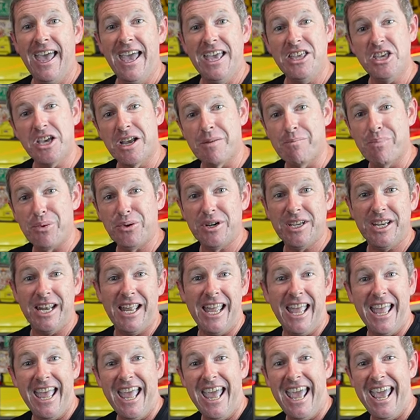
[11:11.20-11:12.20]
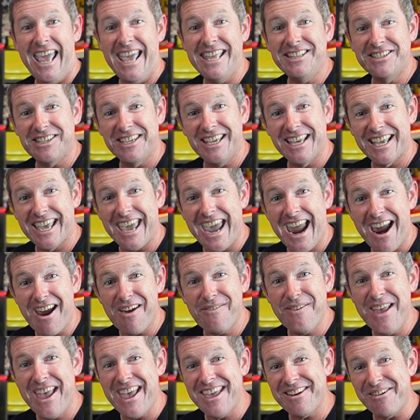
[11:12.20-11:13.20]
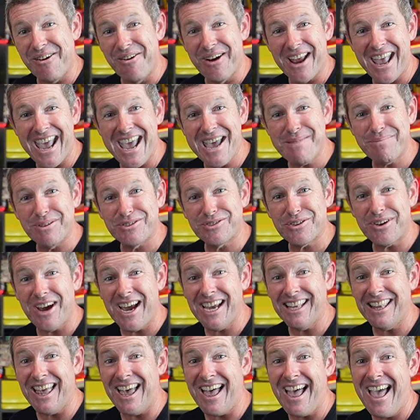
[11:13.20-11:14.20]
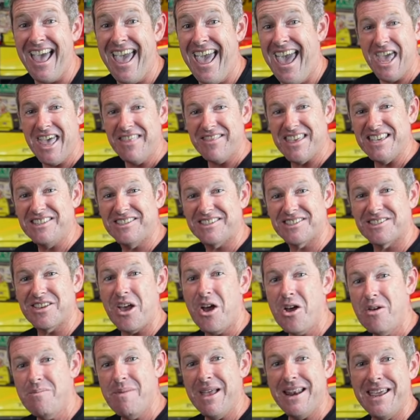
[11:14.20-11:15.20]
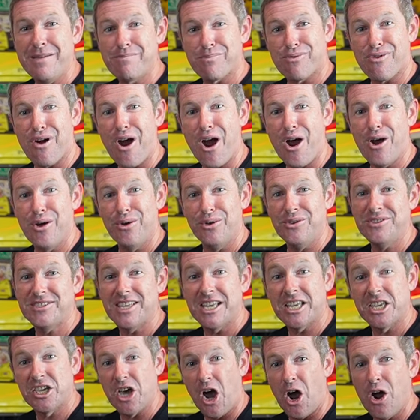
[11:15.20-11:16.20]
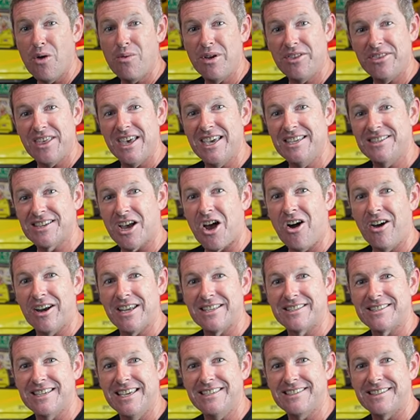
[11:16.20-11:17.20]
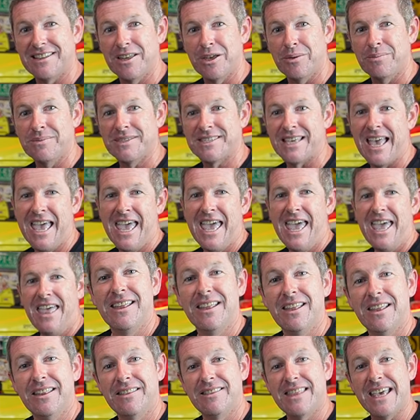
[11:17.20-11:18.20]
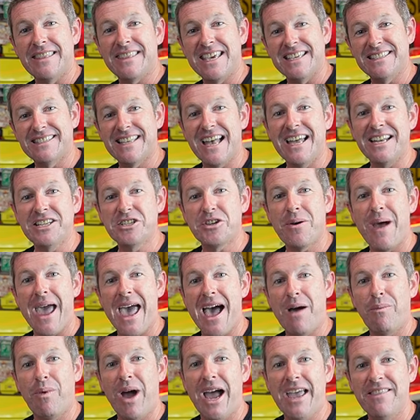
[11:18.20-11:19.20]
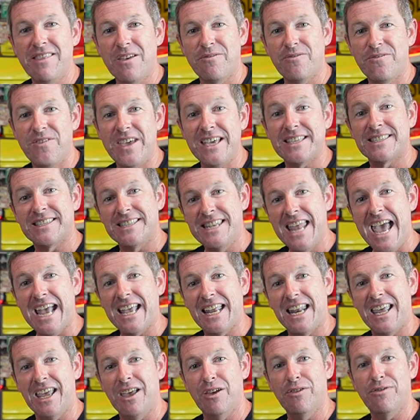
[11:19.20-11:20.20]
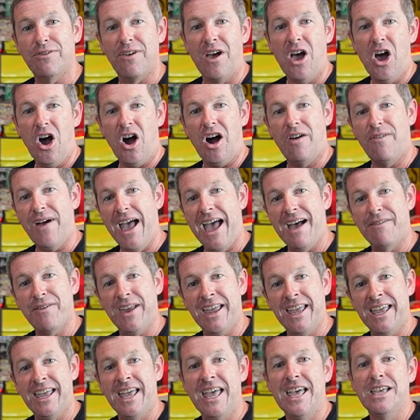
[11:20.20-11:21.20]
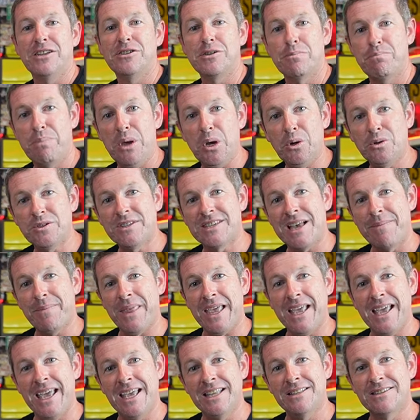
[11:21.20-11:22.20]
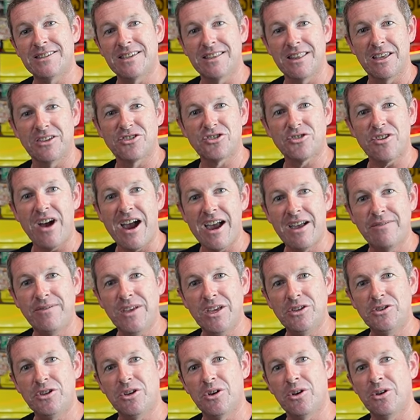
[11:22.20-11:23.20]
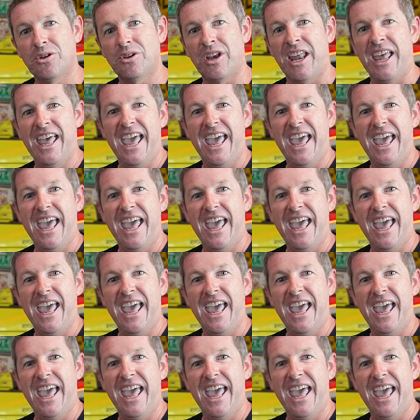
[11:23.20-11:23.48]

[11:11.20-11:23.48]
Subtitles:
You can put it into your caravan or camper trailer. There's so many pros that go with these kind of systems that they're starting to outweigh the fixed negative of having to build something into the tray of your ute,